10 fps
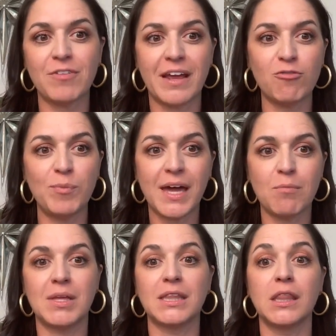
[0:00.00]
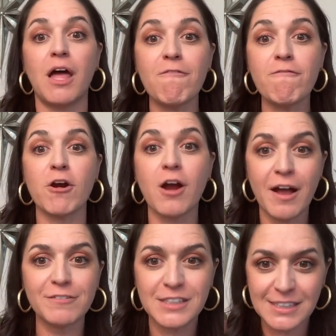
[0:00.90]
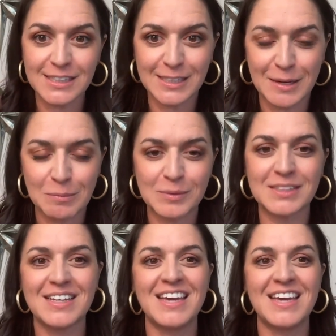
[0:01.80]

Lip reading: And I've become a lover of systems.